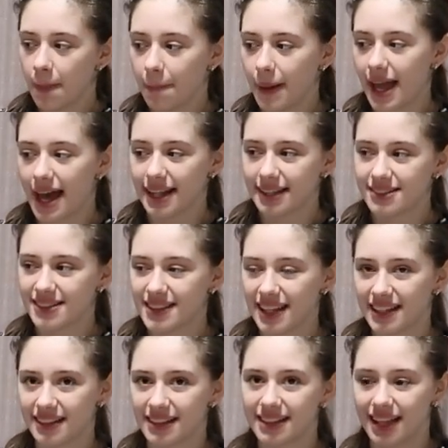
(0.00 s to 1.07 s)
But yeah, that's what
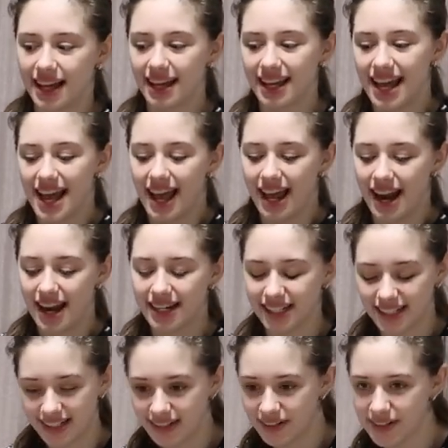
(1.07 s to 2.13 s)
they look like. And I
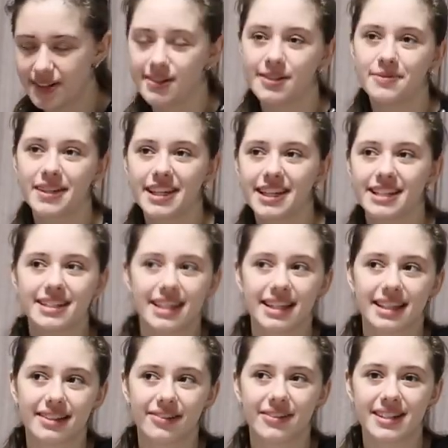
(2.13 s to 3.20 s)
needed new shoes because
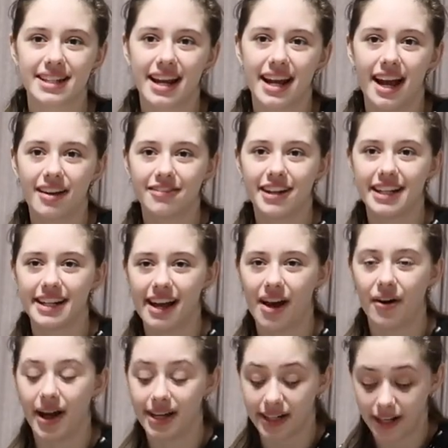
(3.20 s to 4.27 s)
like the ones that I have right
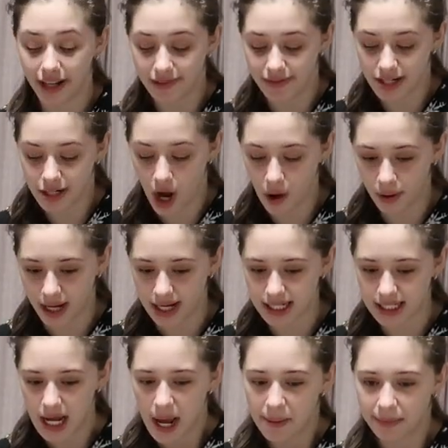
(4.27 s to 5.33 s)
now, I didn't even notice.